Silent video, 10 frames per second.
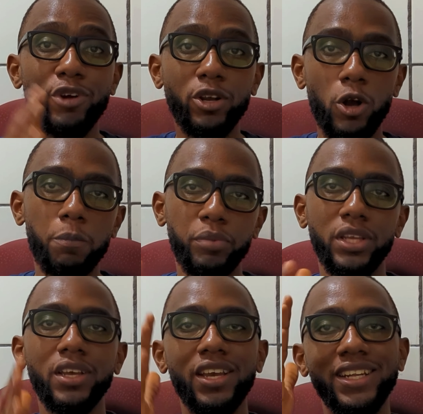
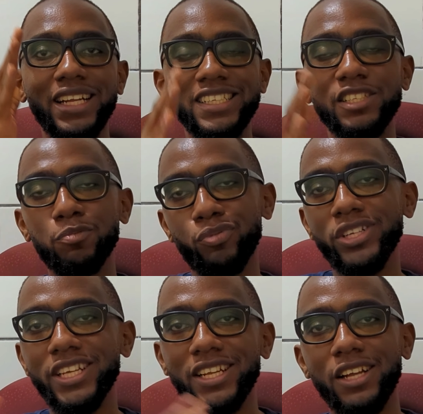copy that is
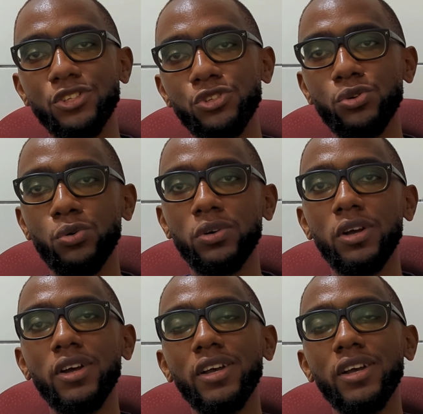printed and sold